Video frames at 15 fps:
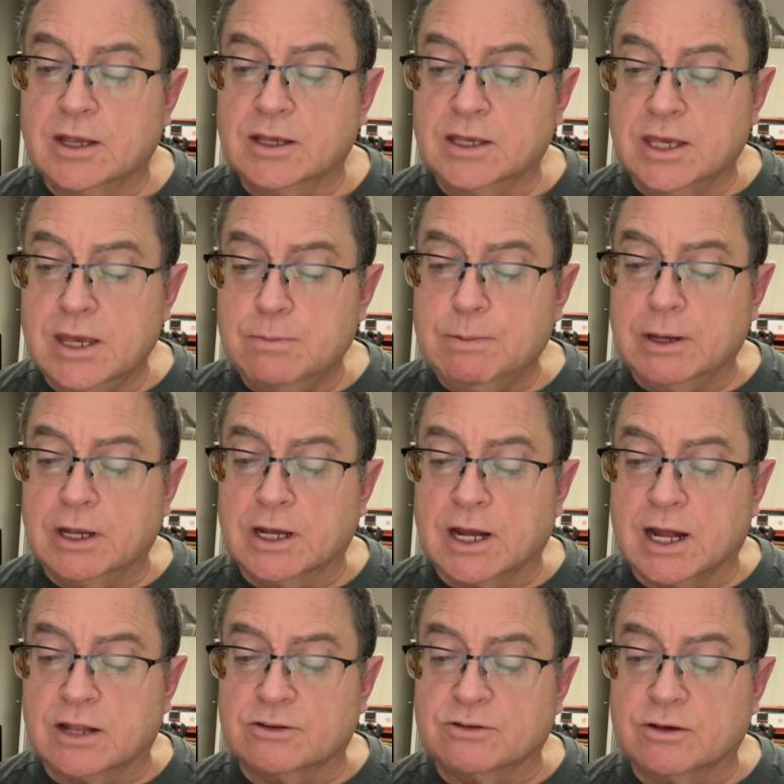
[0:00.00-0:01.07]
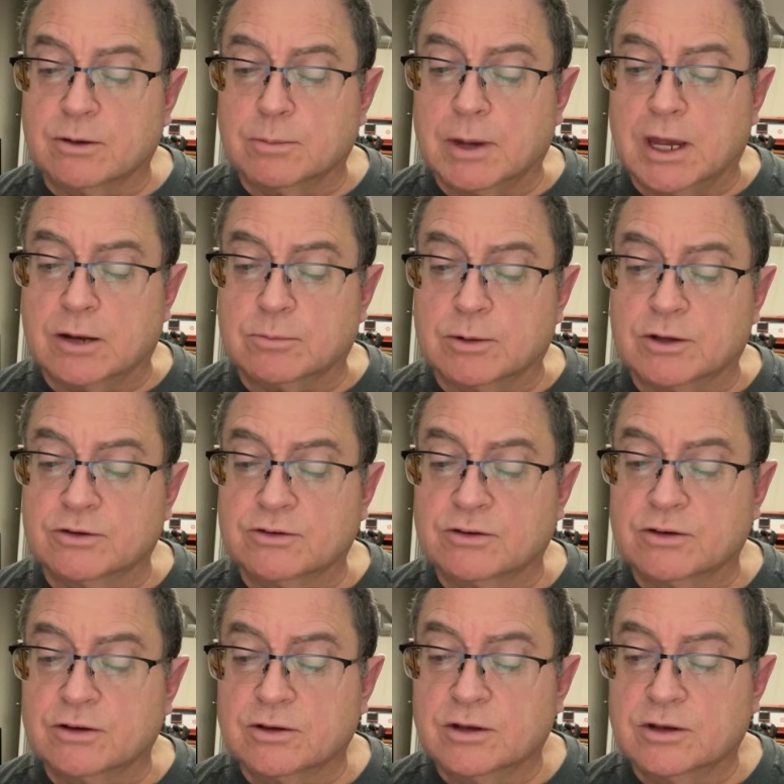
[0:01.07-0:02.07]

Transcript: keeping God's commandments